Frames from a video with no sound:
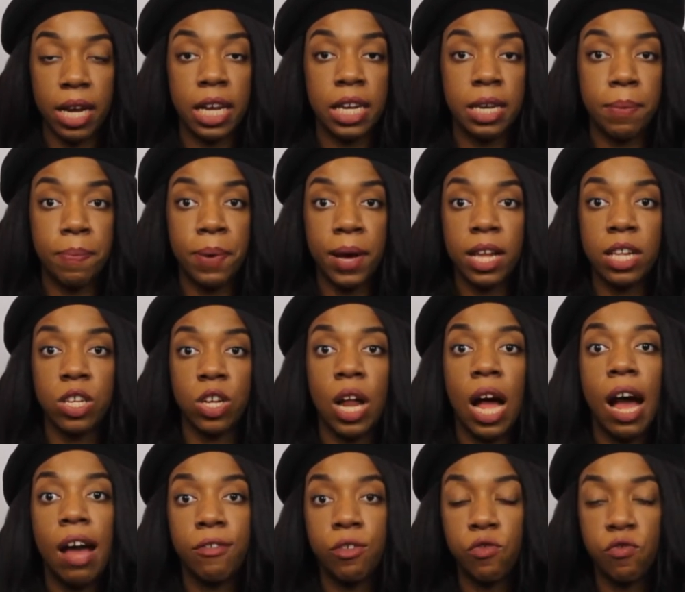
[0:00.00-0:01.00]
It depends on
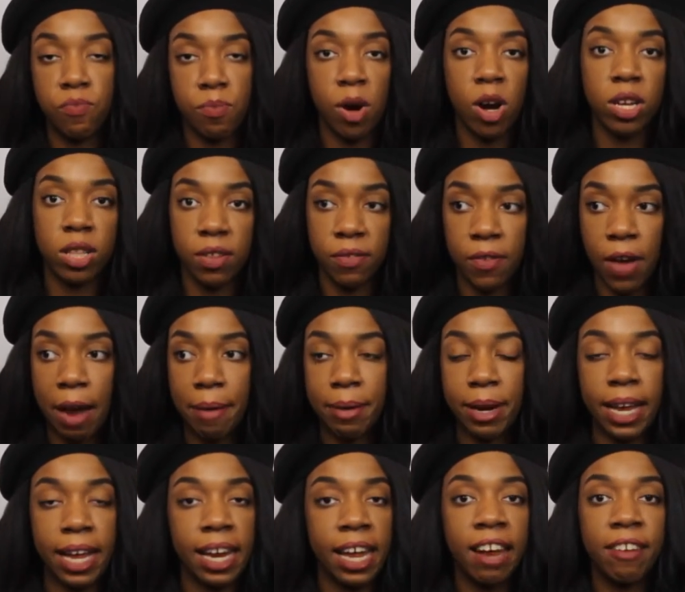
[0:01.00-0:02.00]
how you've marked the
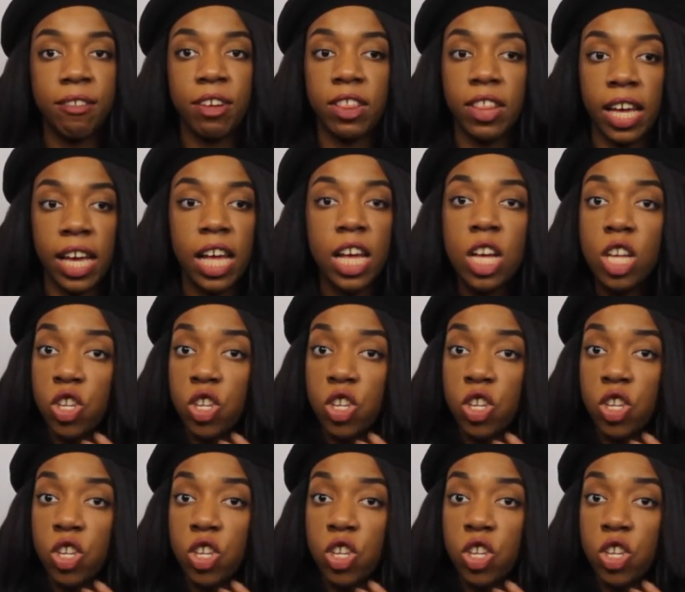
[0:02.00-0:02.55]
fabric and everything.